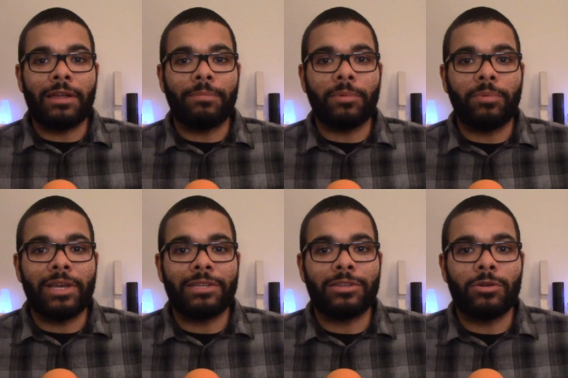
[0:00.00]
up the
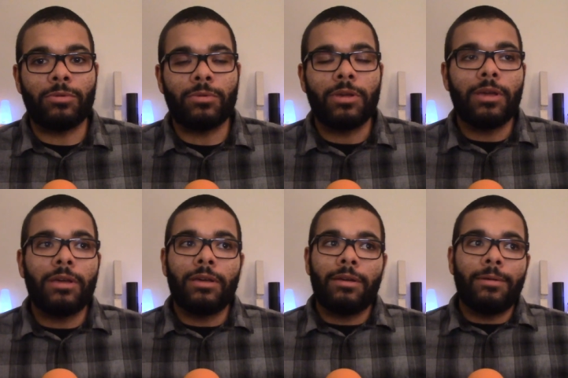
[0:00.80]
place. So
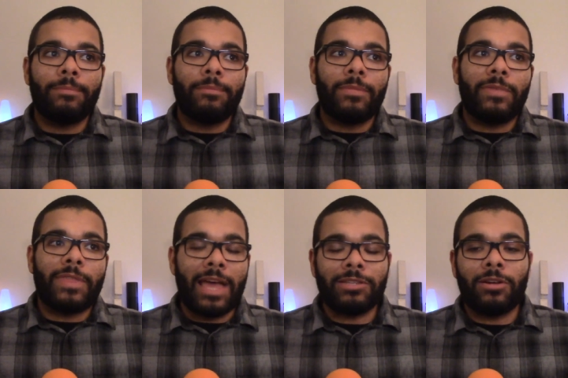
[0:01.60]

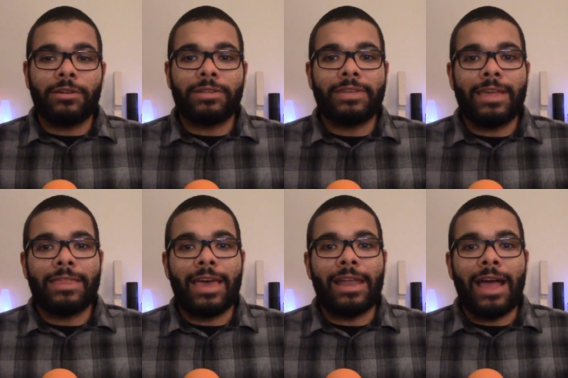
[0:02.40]
that's all to say
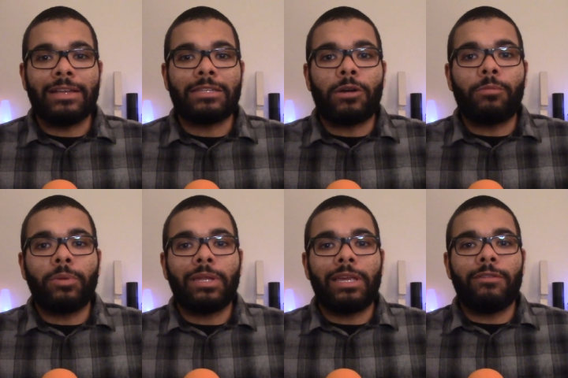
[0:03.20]
that I don't
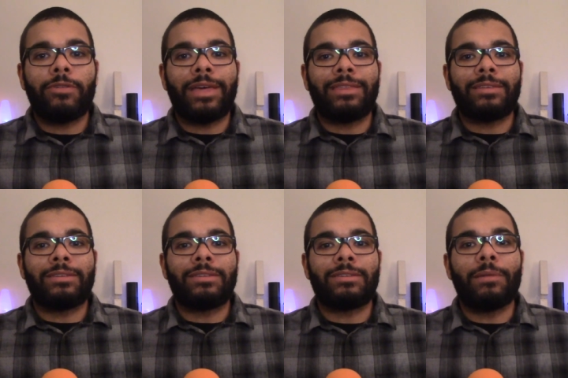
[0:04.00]
believe that
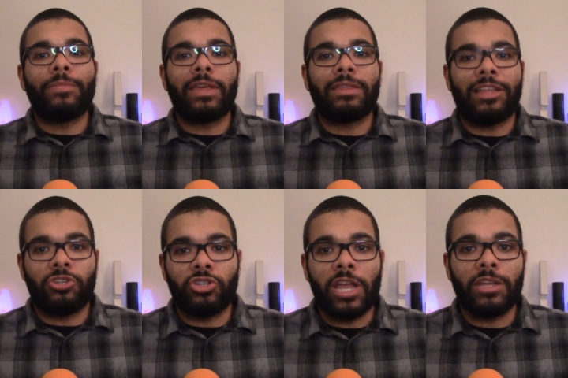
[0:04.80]
this is something
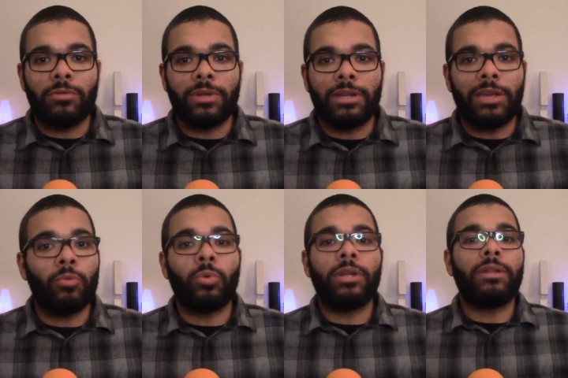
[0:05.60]
that's genuine. It
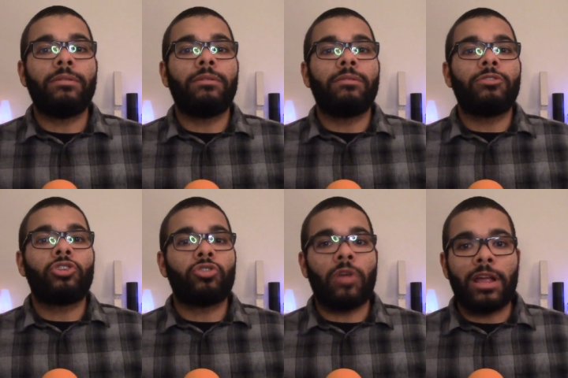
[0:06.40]
wouldn't
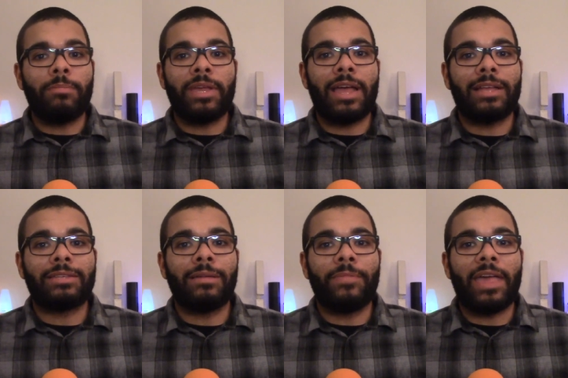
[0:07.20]
strike me as
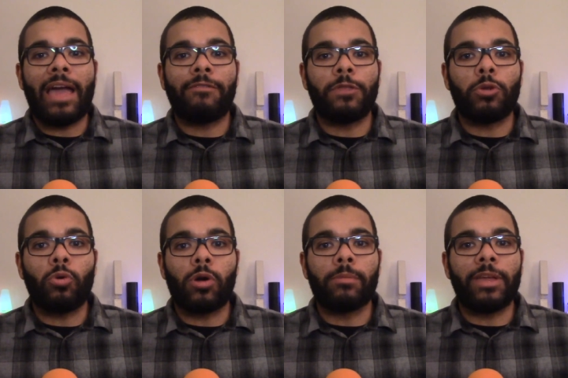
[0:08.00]
something out of the
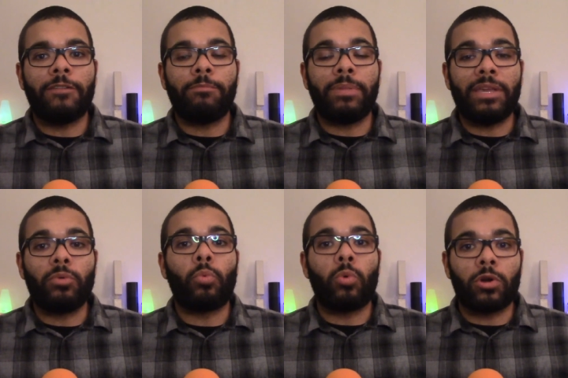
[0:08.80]
norm if
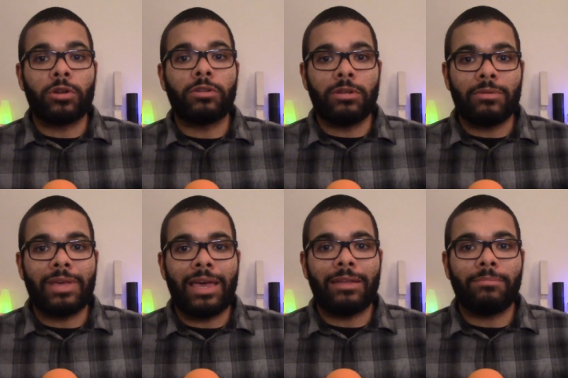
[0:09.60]
Pete were to do
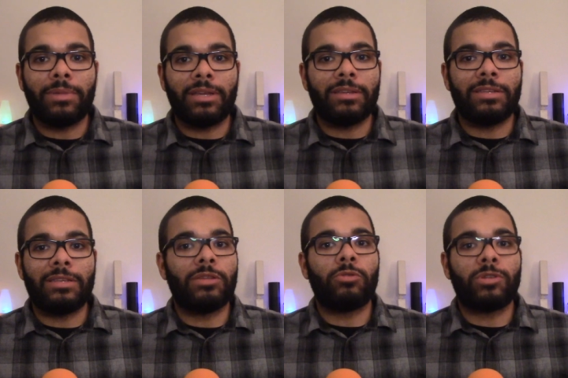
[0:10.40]
that because
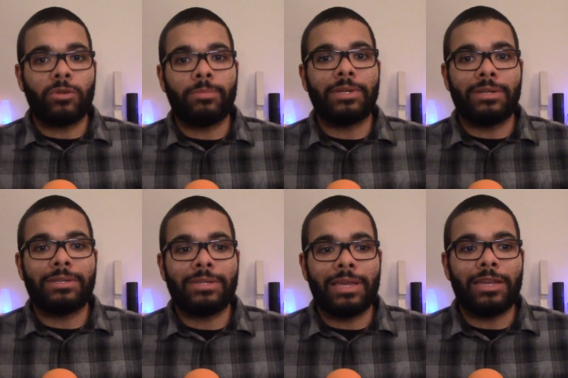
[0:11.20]
he's so scripted
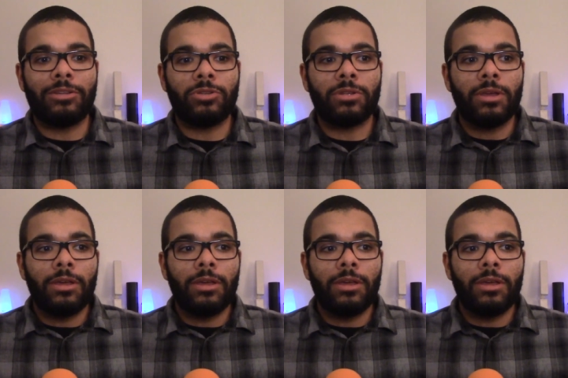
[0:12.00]
and staged.